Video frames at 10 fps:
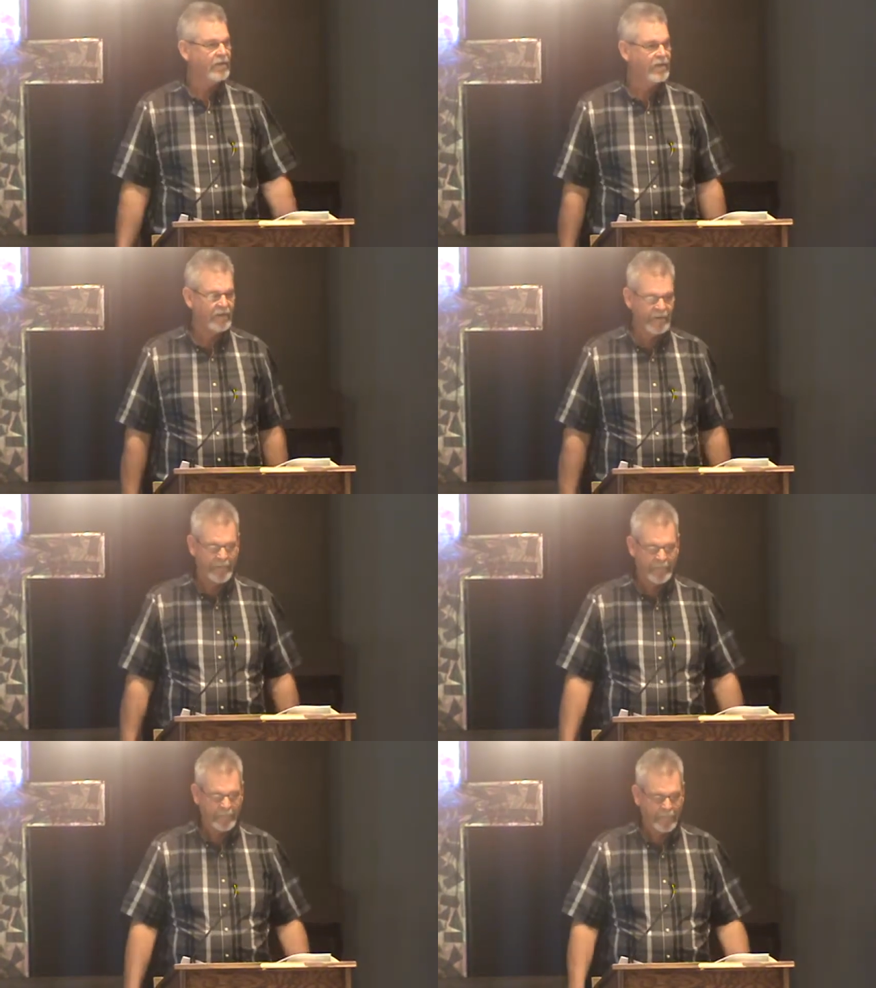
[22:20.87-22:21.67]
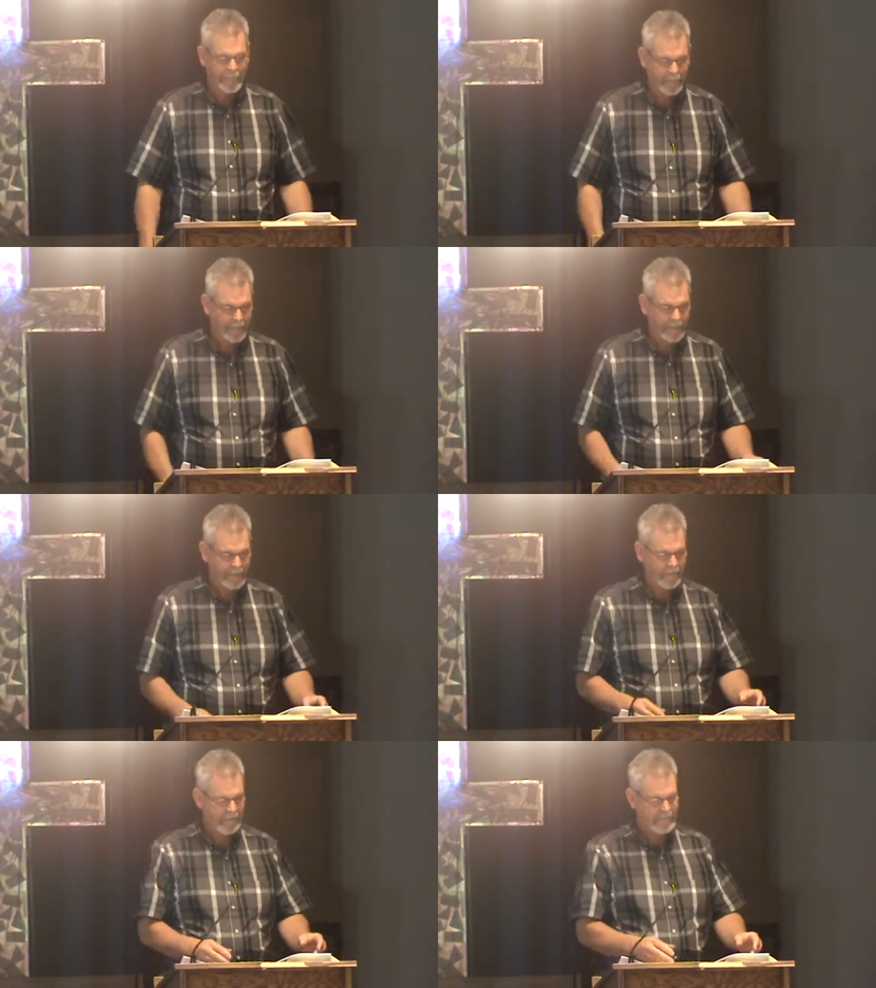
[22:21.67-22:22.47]

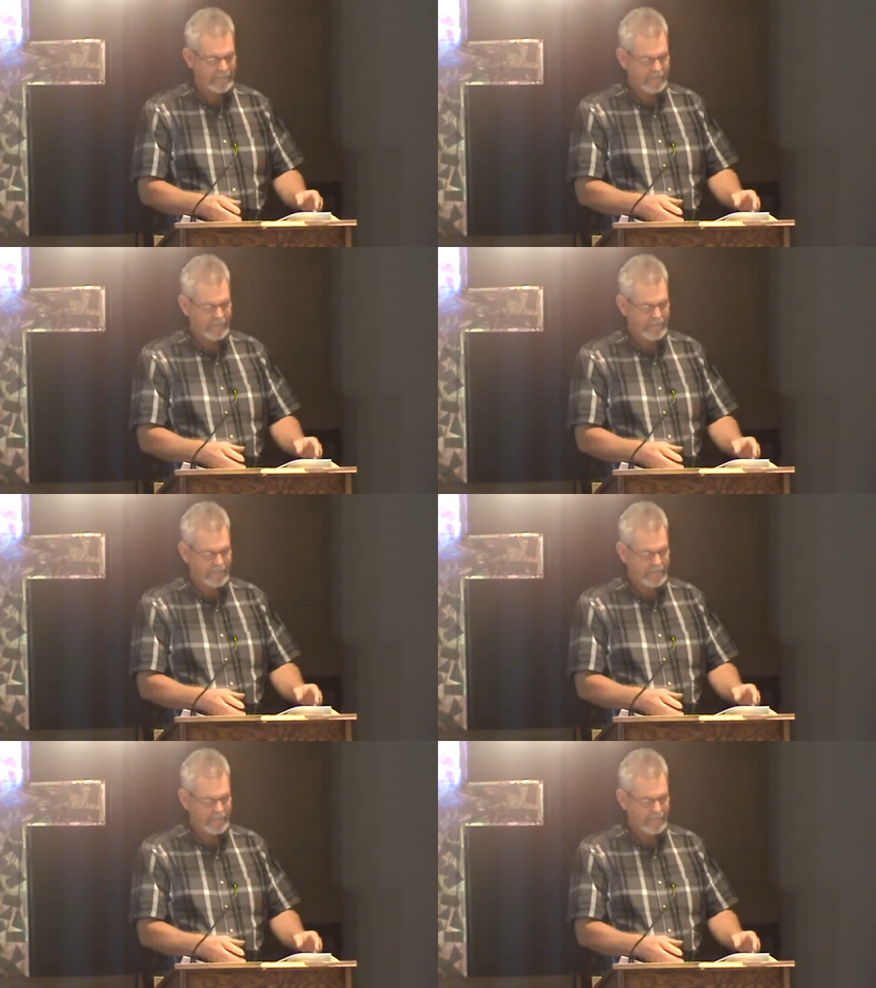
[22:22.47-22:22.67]
[no speech]